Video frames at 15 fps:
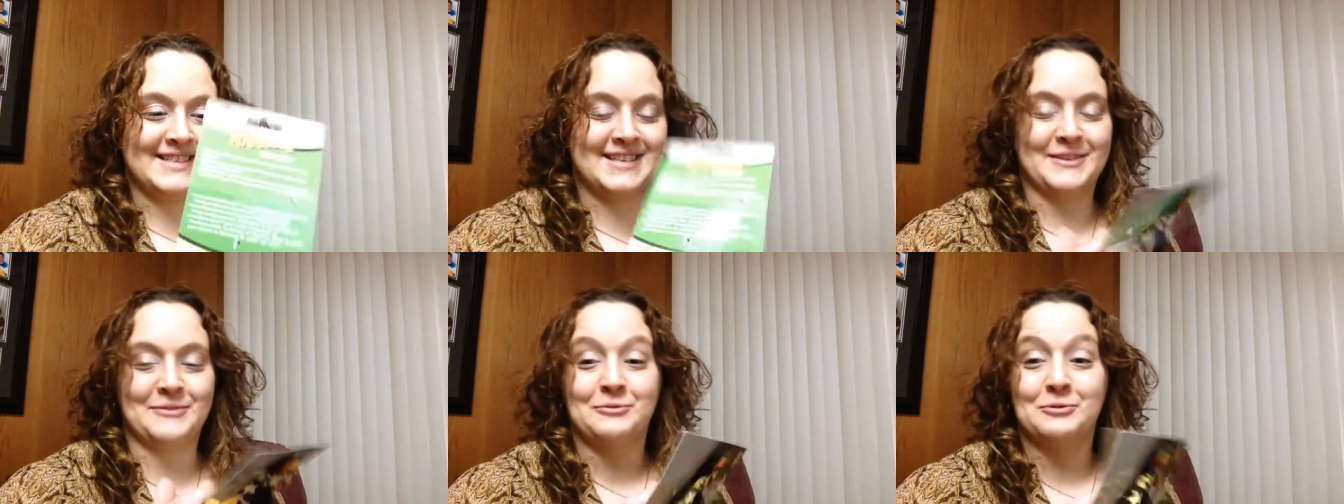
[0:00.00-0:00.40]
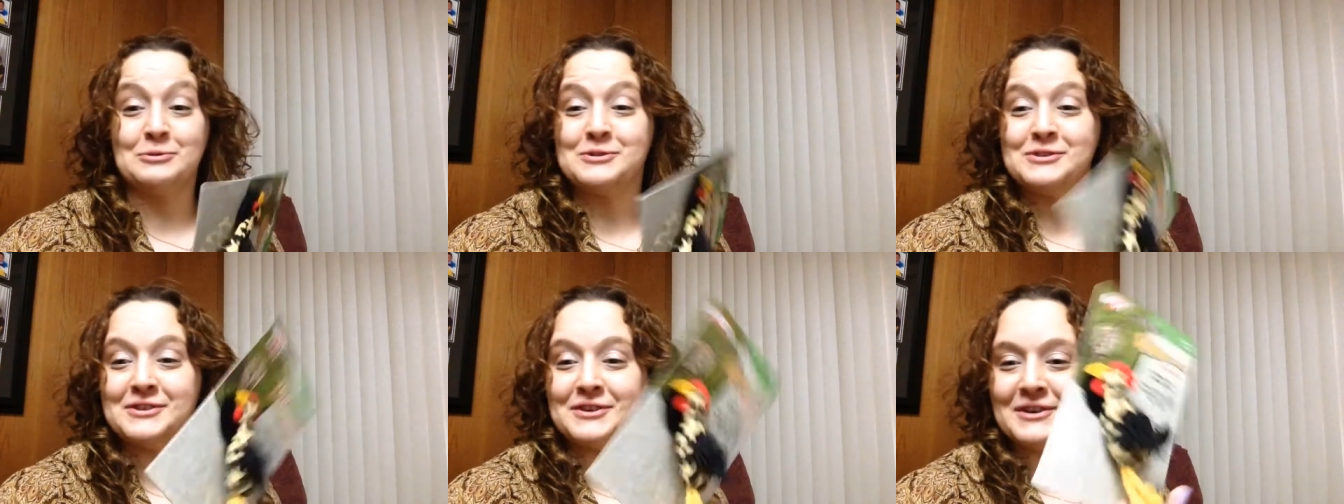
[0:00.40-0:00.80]
It's a
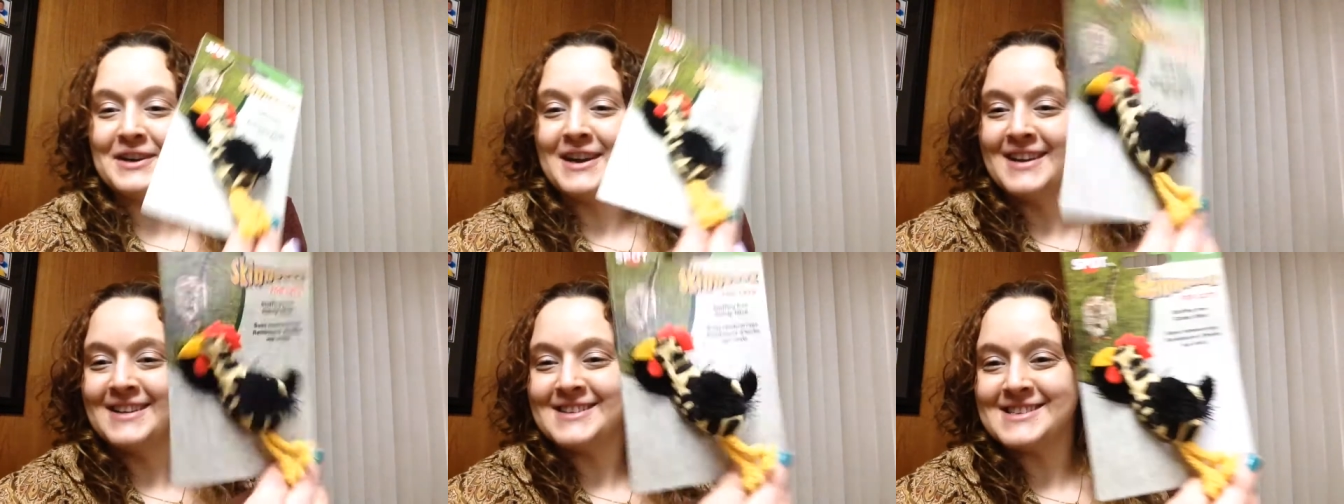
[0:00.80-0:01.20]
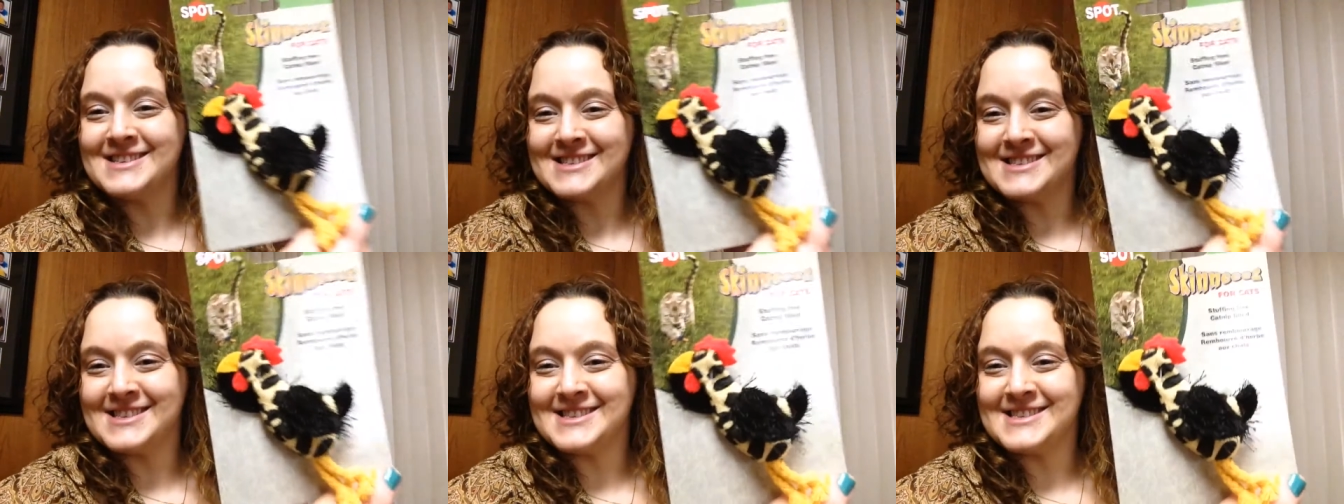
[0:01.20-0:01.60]
rooster.
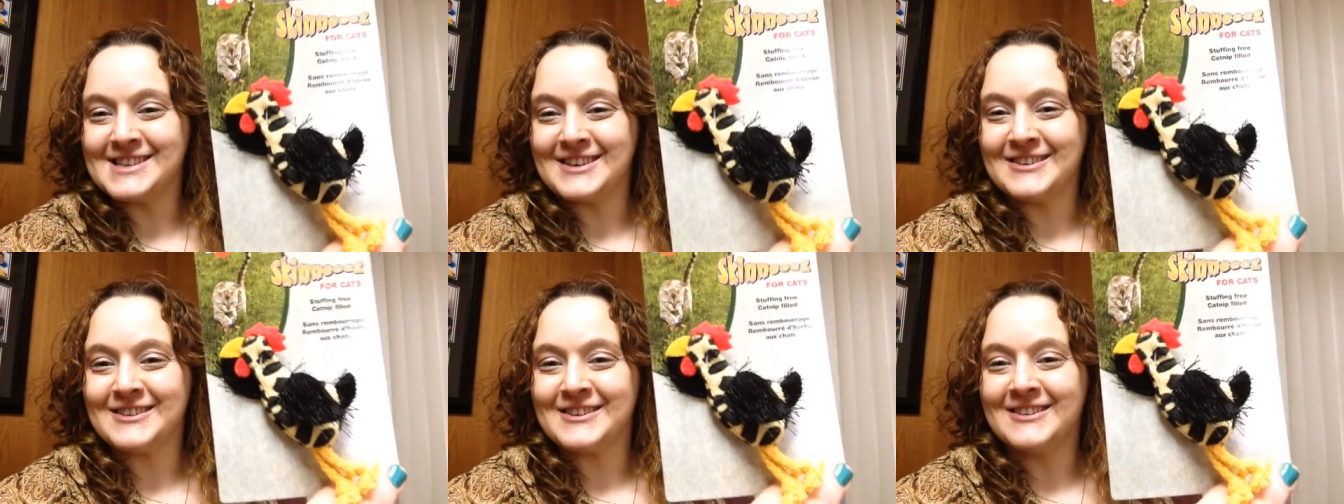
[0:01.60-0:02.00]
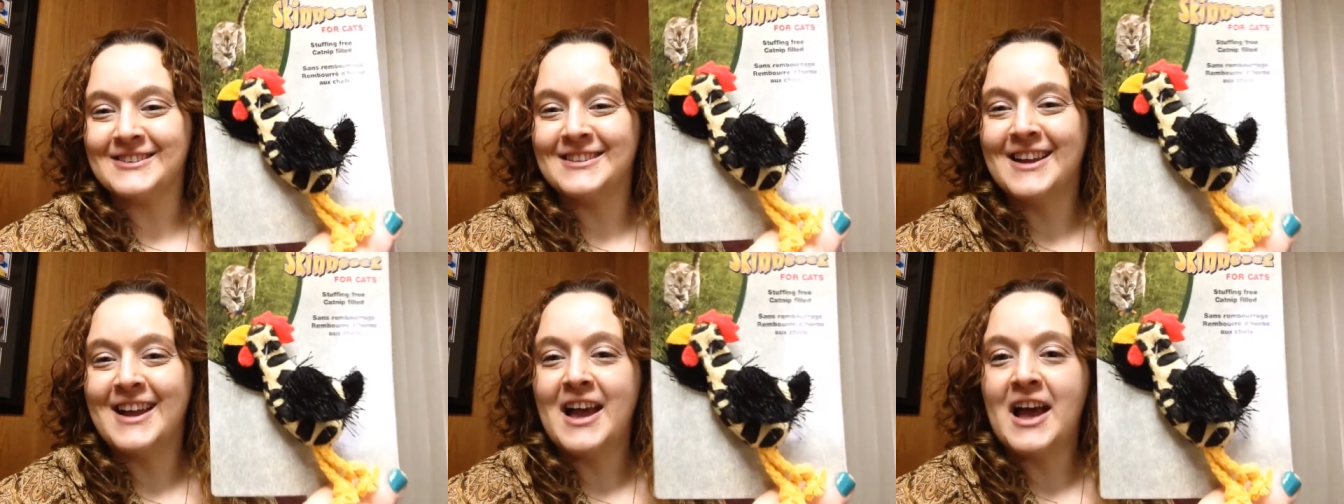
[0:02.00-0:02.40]
This is
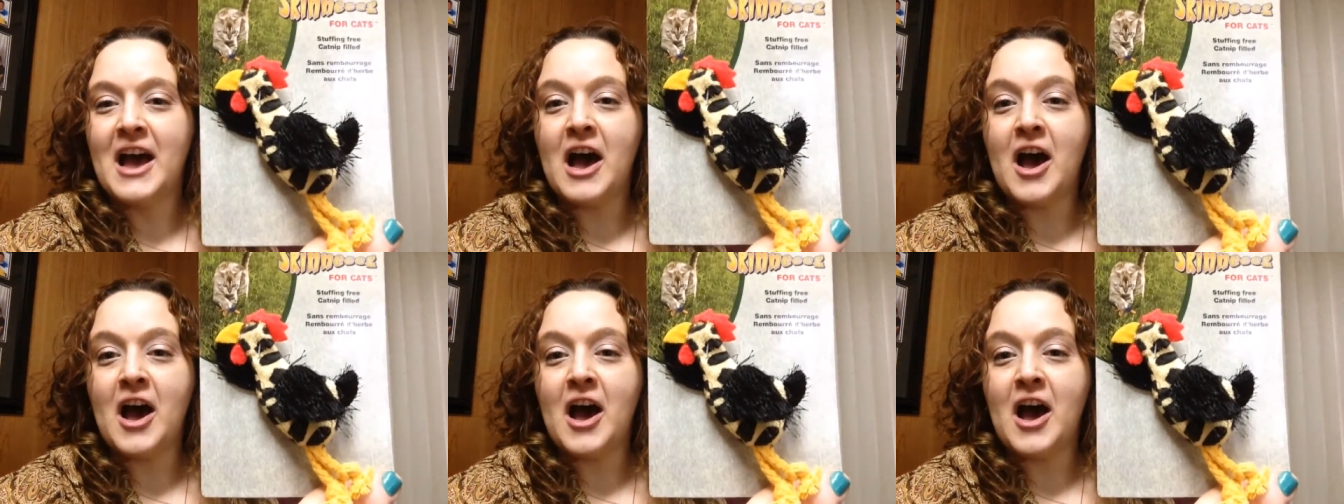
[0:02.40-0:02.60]
hysterical.